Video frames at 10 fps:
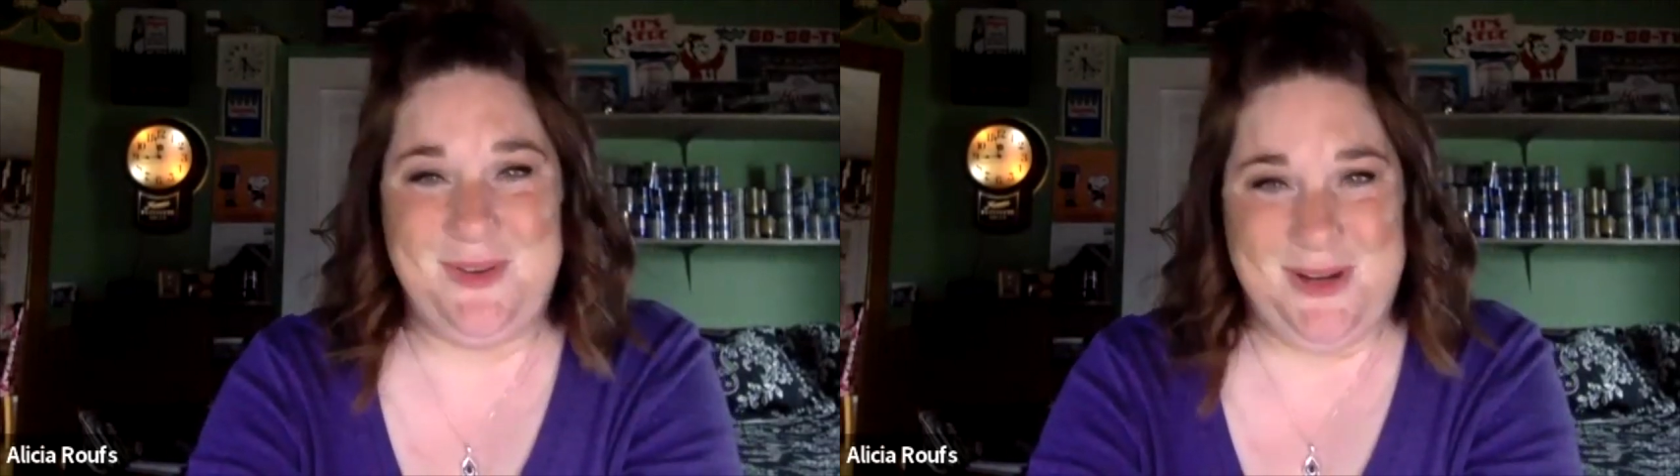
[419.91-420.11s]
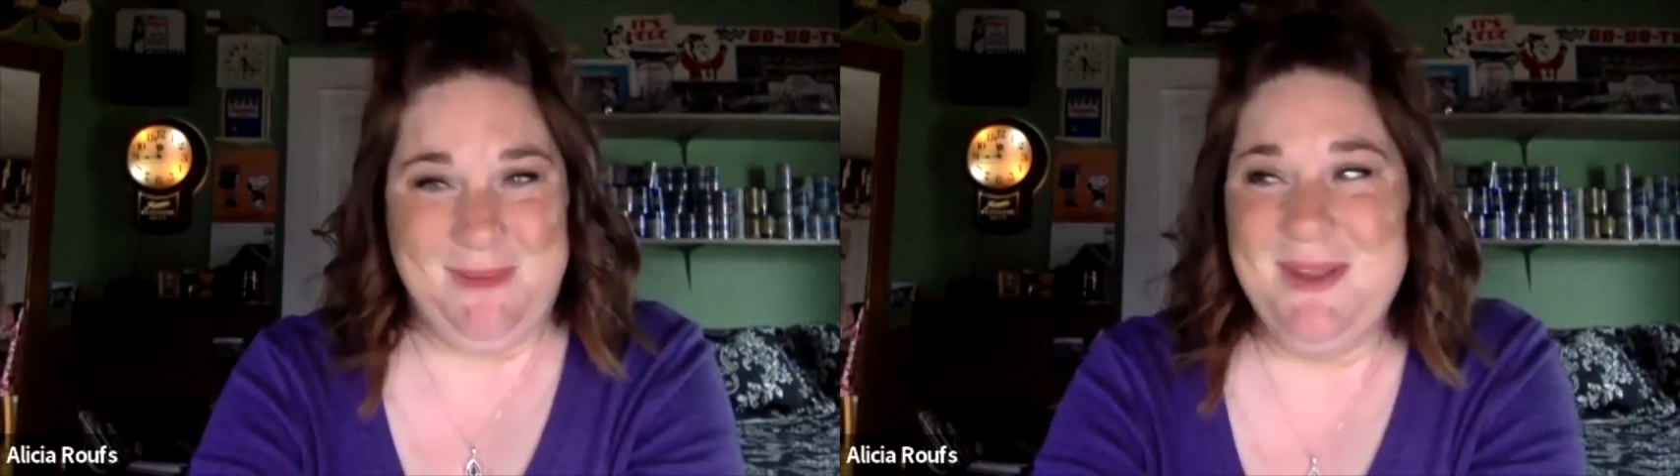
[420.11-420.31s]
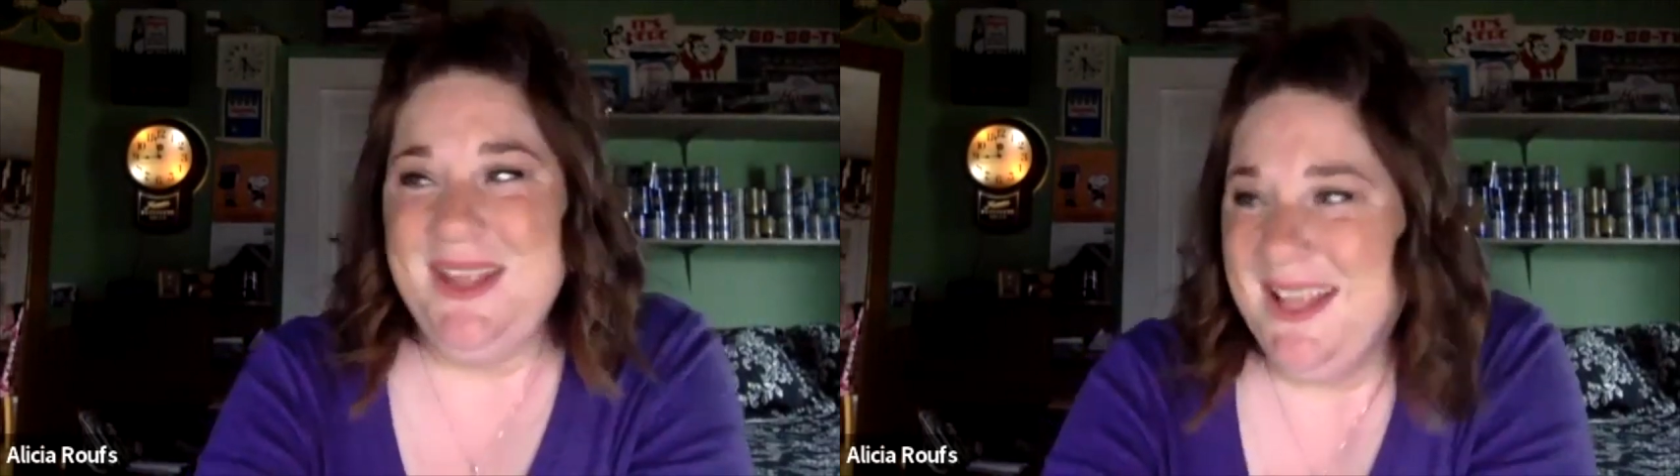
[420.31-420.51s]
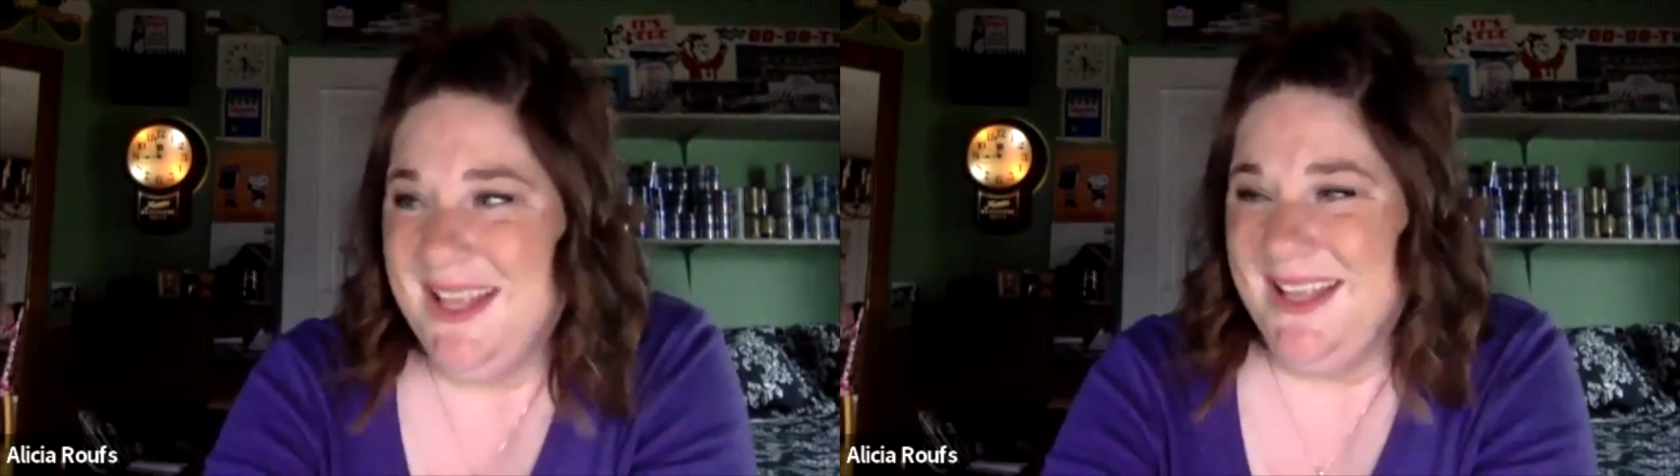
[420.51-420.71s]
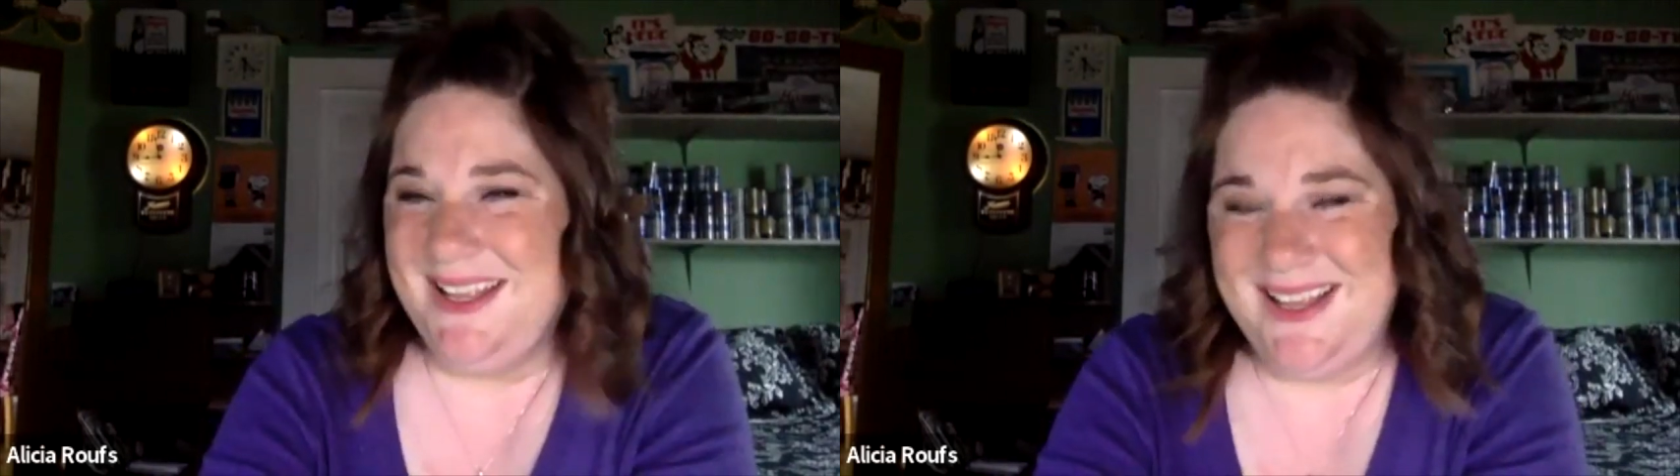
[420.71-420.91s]
cream.
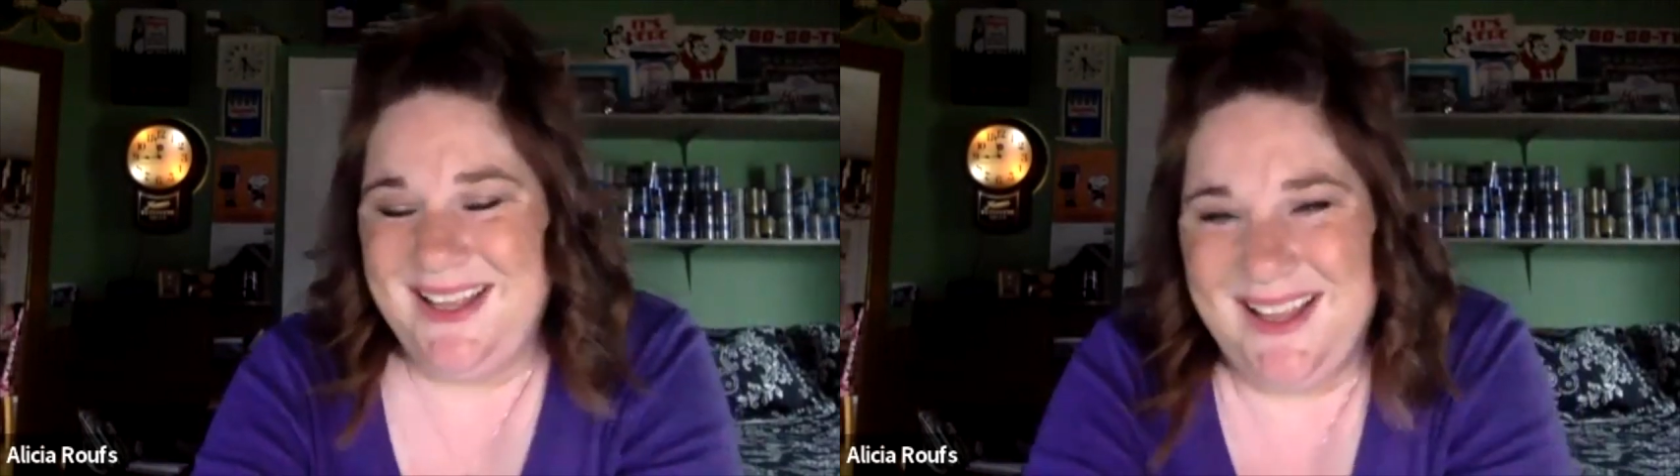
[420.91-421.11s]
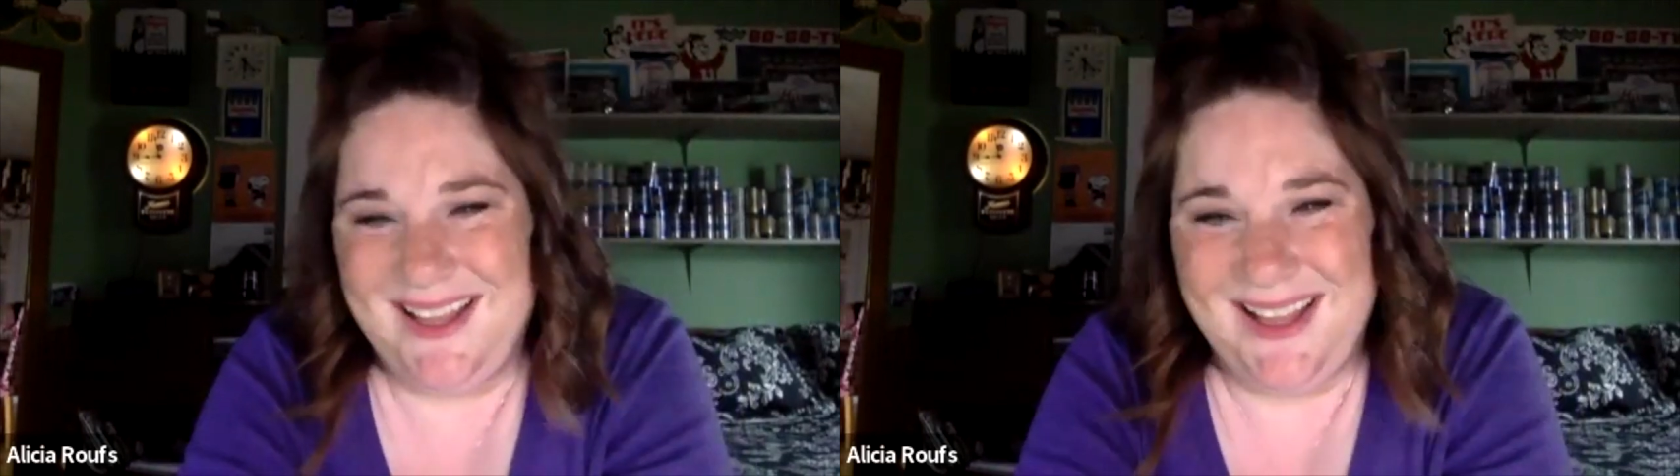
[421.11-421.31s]
Yes.